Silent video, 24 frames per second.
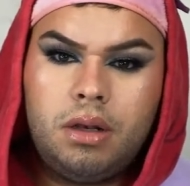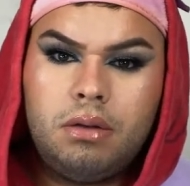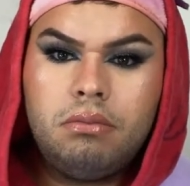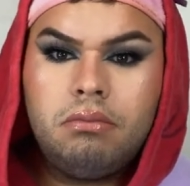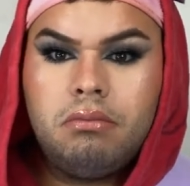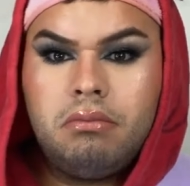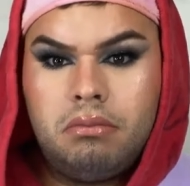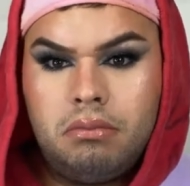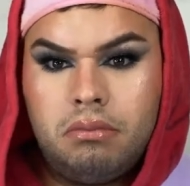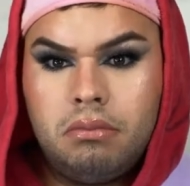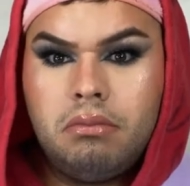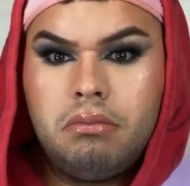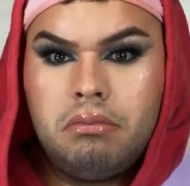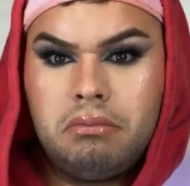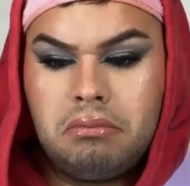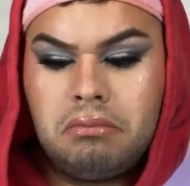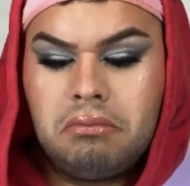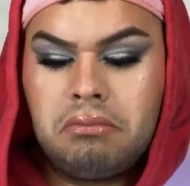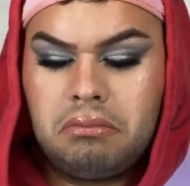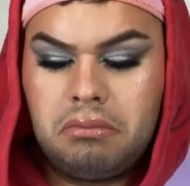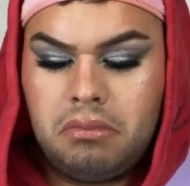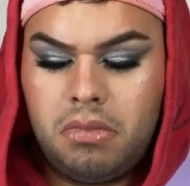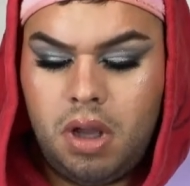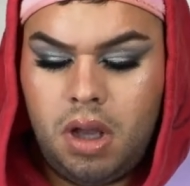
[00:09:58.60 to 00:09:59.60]

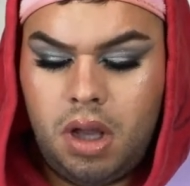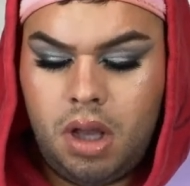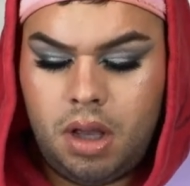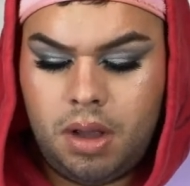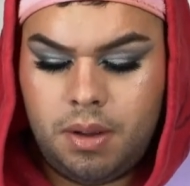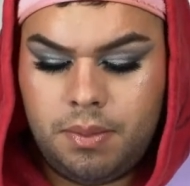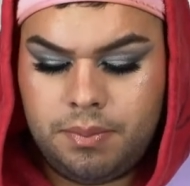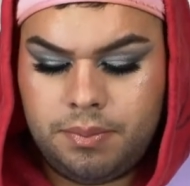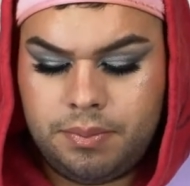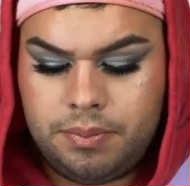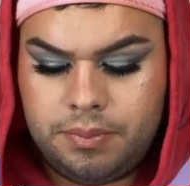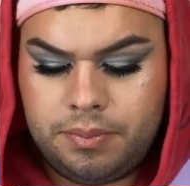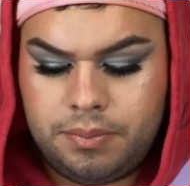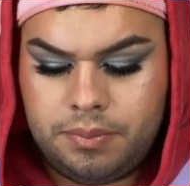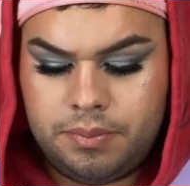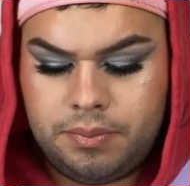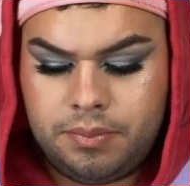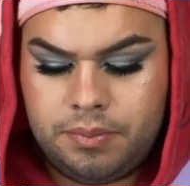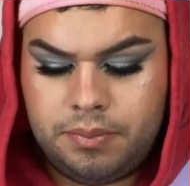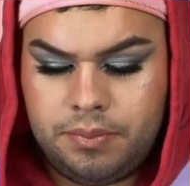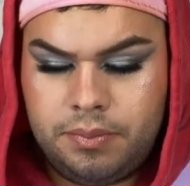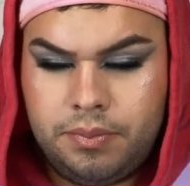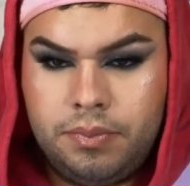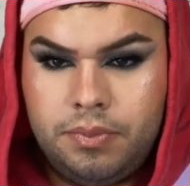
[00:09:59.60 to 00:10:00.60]
Like Pixi, the
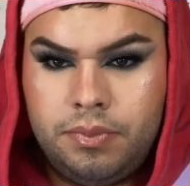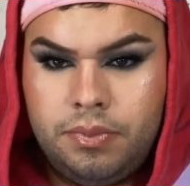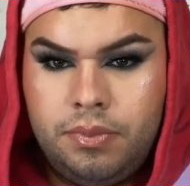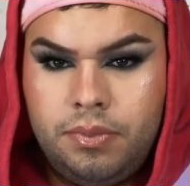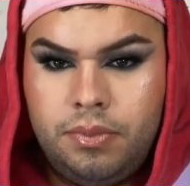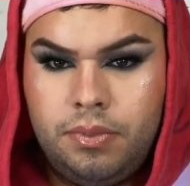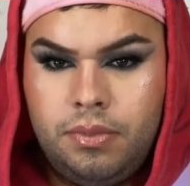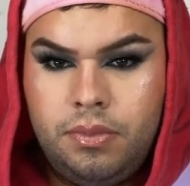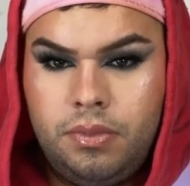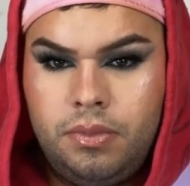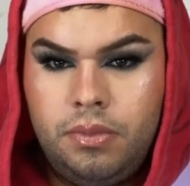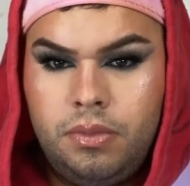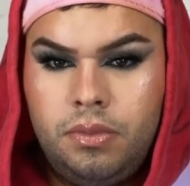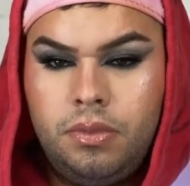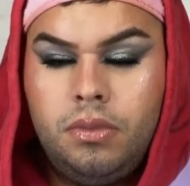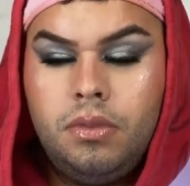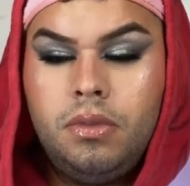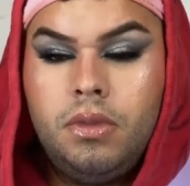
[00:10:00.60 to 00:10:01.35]
ones that we're currently using.